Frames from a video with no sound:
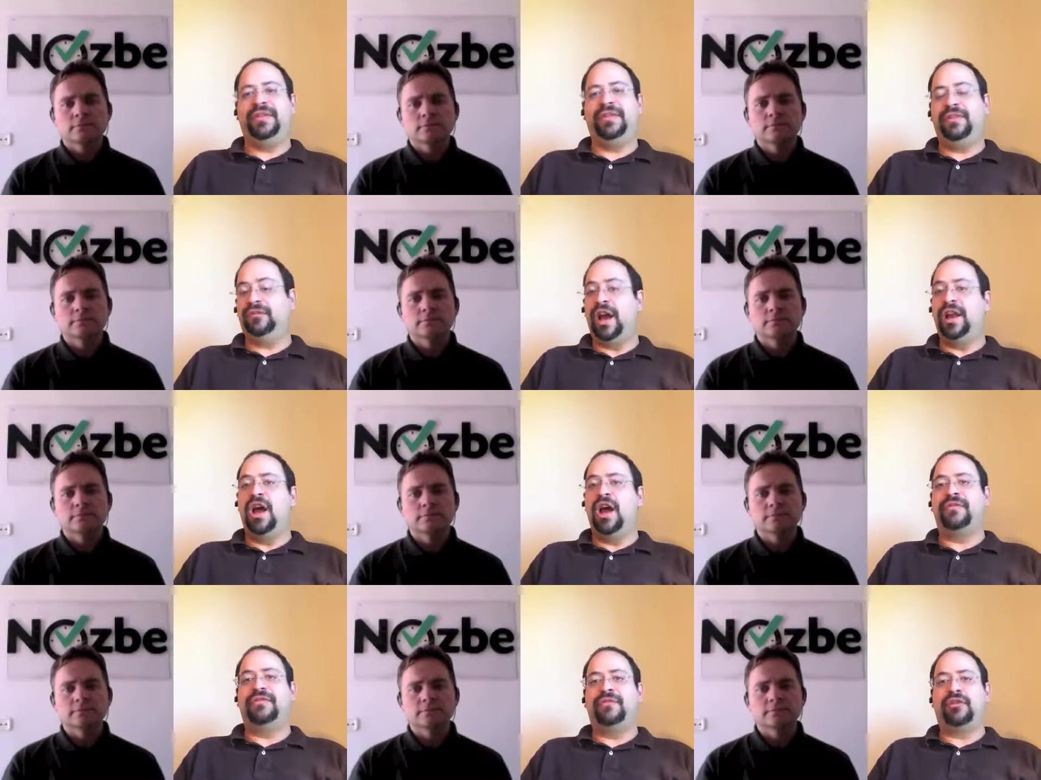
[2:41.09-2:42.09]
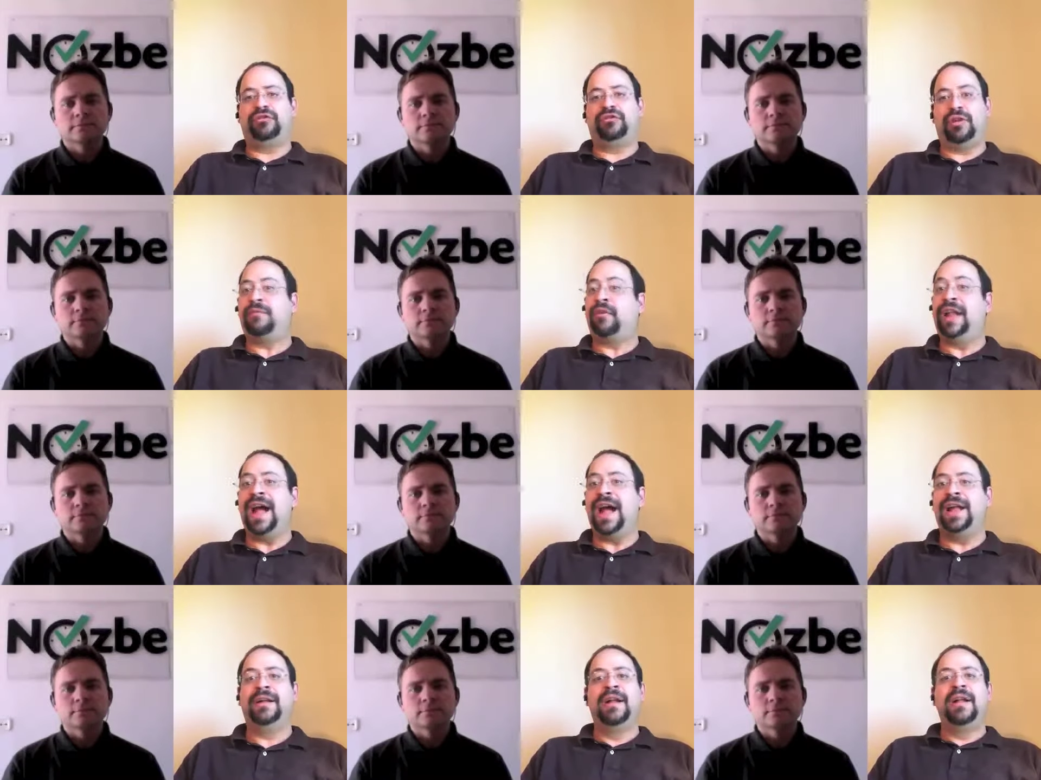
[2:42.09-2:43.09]
Speaker 1: or anything. So I love PhotoStream for
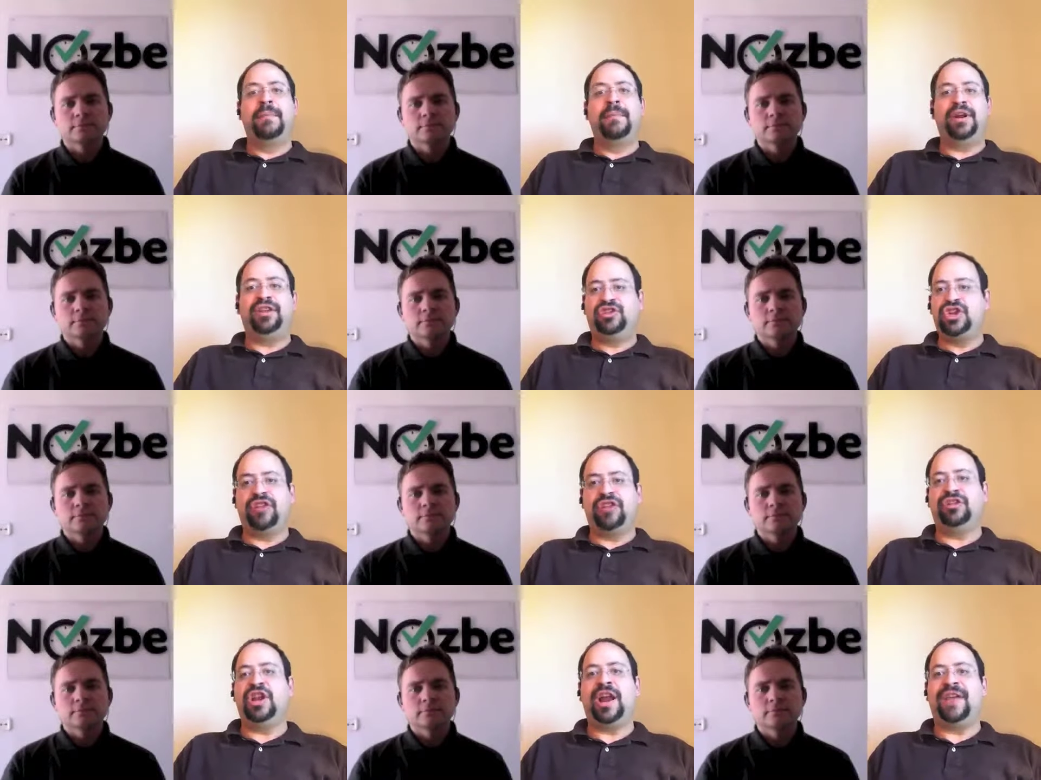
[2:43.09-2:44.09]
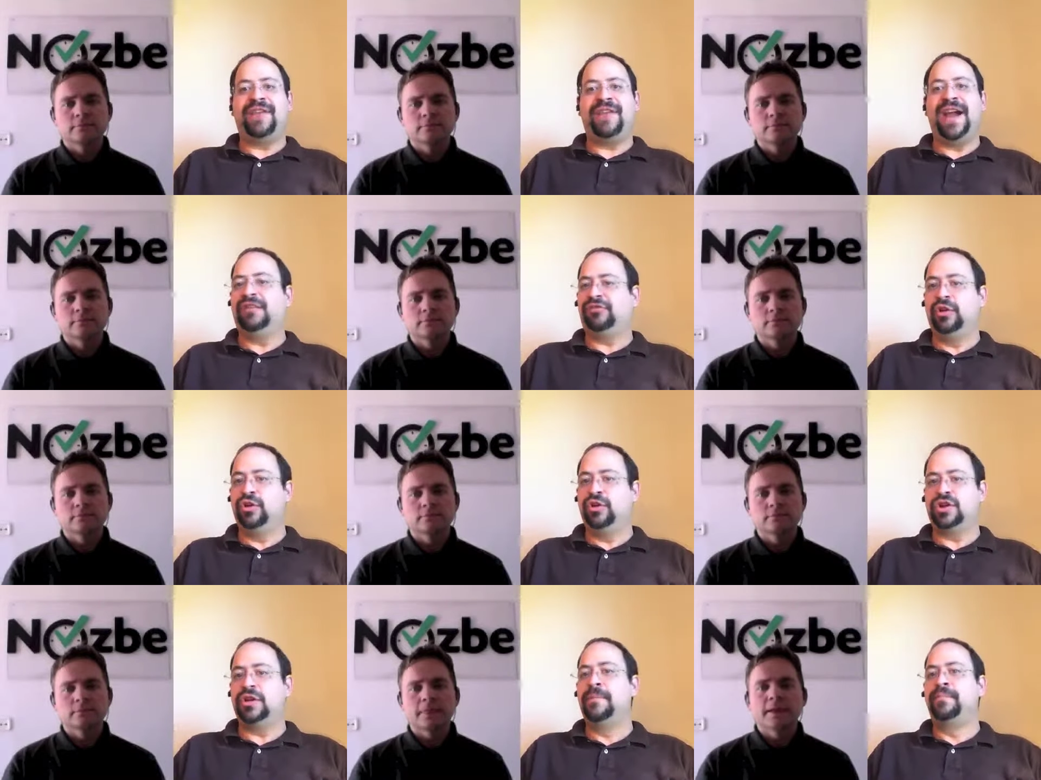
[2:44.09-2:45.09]
that, but it's just not a final
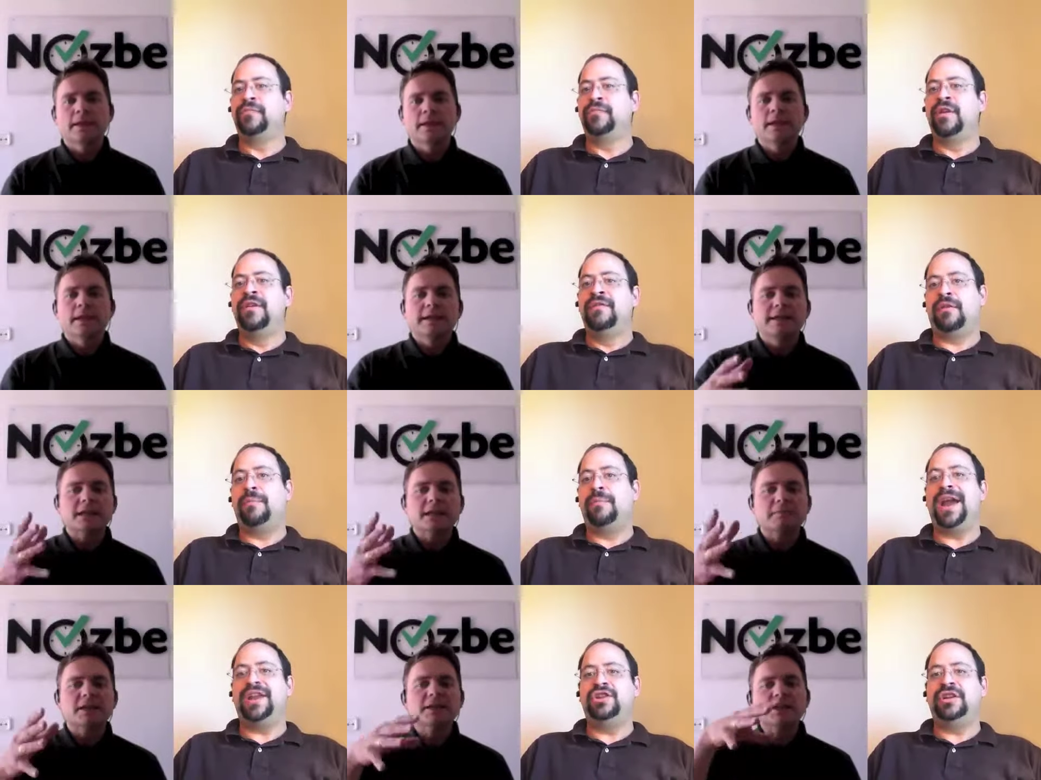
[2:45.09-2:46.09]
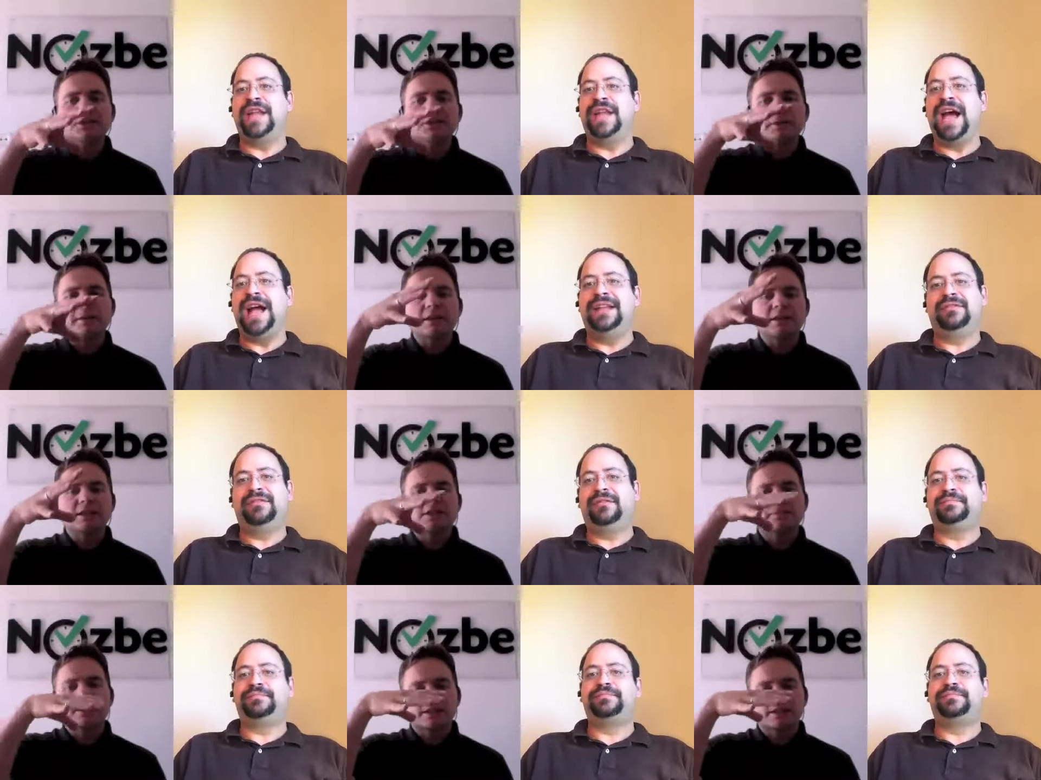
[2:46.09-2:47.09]
solution for managing yeah, but,
Speaker 2: that. But it's,
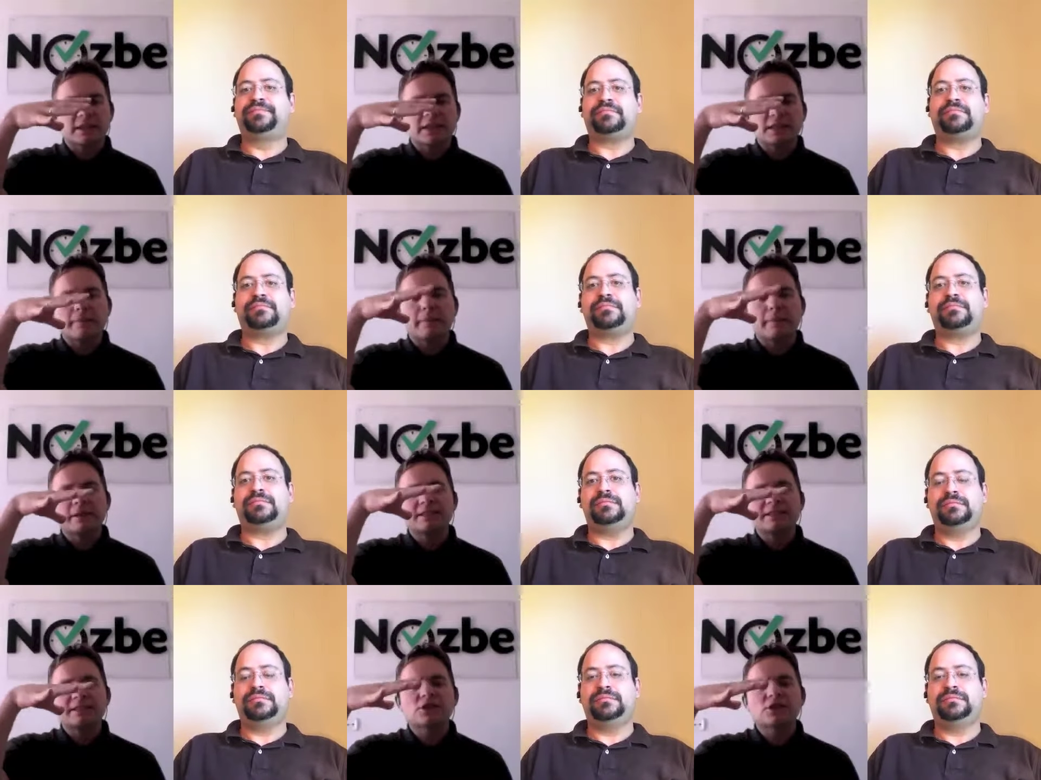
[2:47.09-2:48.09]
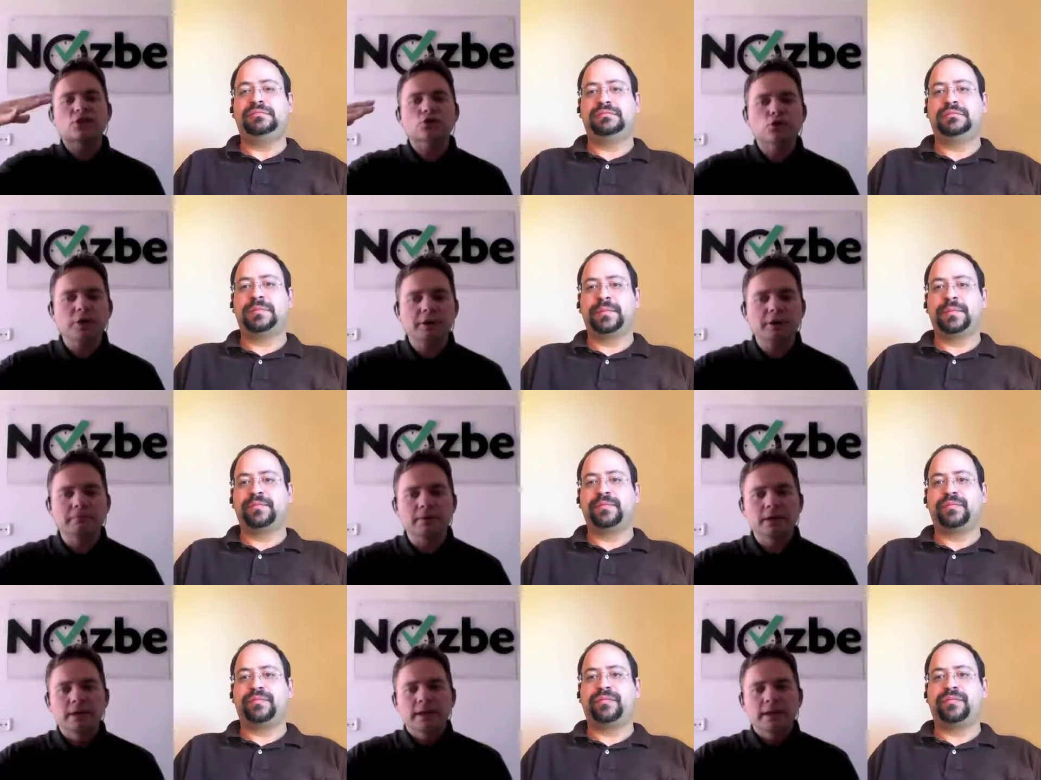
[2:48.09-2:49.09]
but it's, yes, but it's, it's a
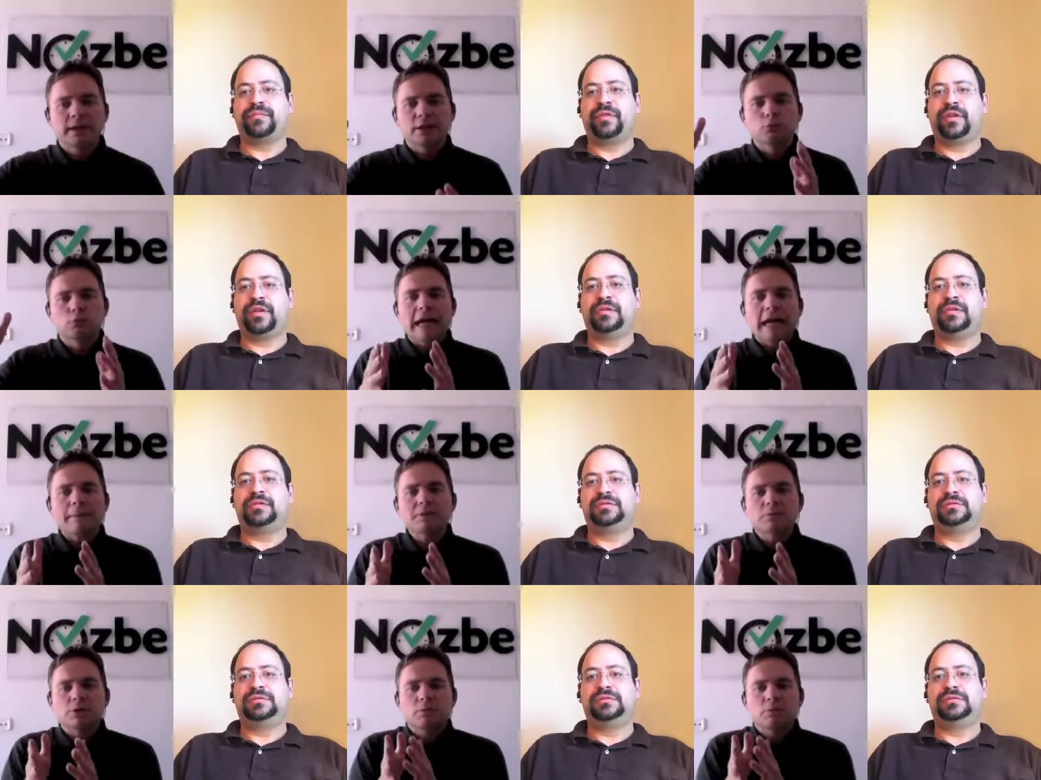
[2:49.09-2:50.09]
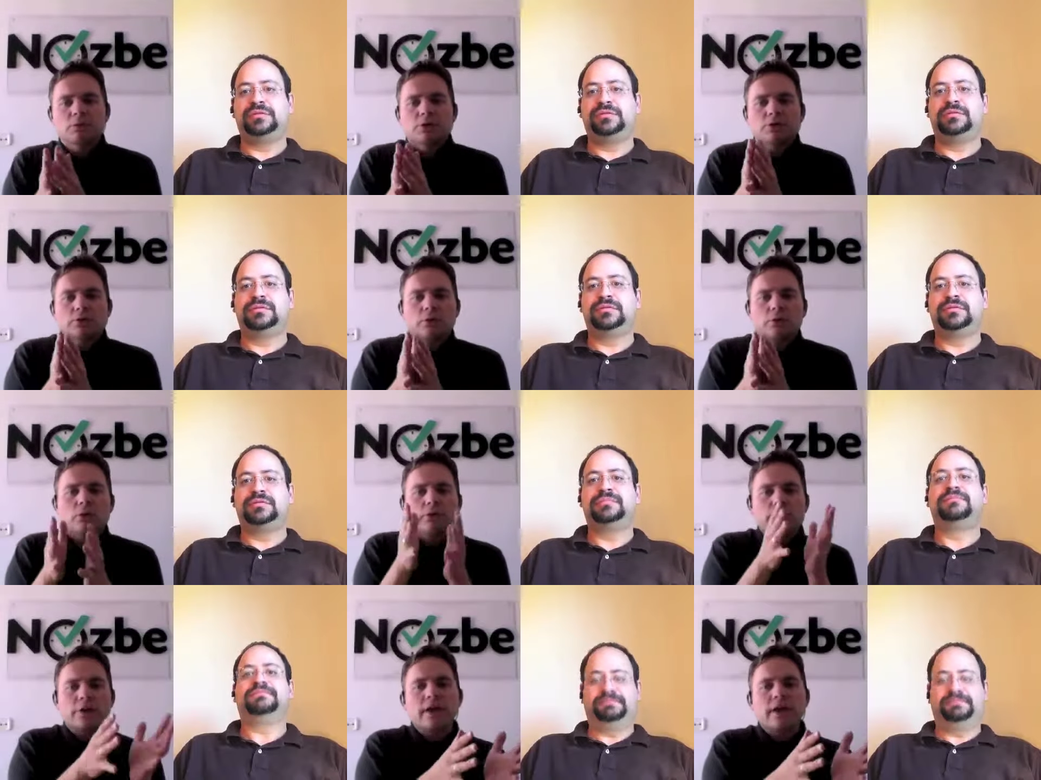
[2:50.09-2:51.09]
stream. And what happens when you want to, you know,
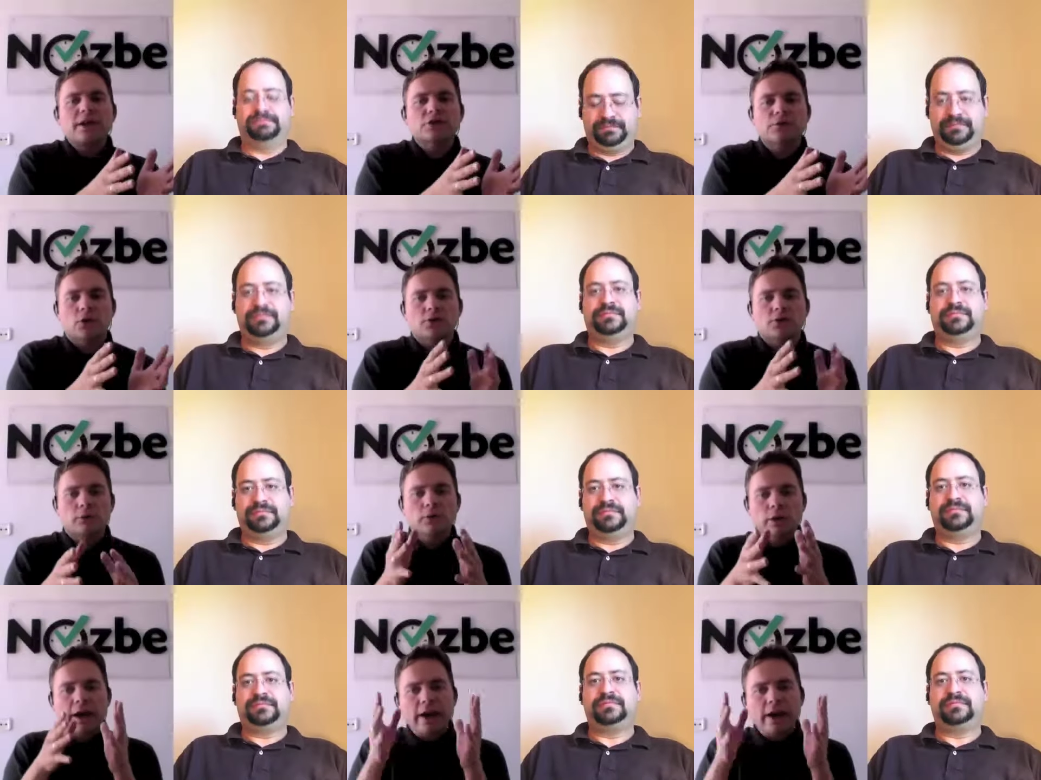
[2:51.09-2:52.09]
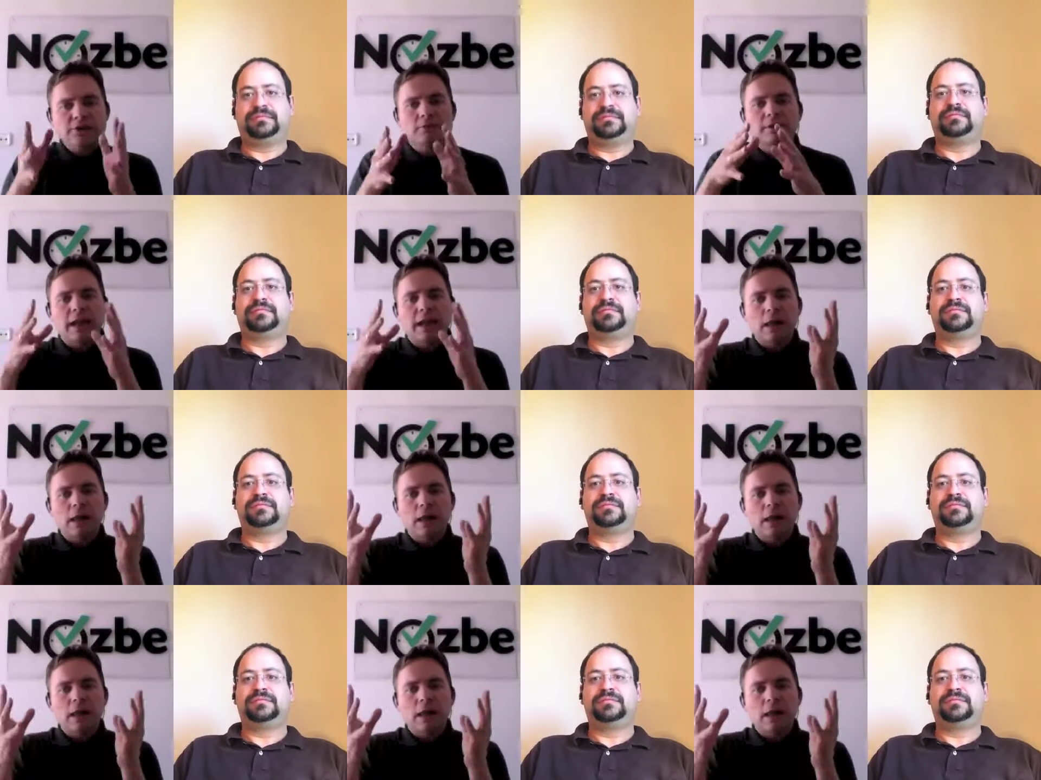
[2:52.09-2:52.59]
rearrange the photos or arrange them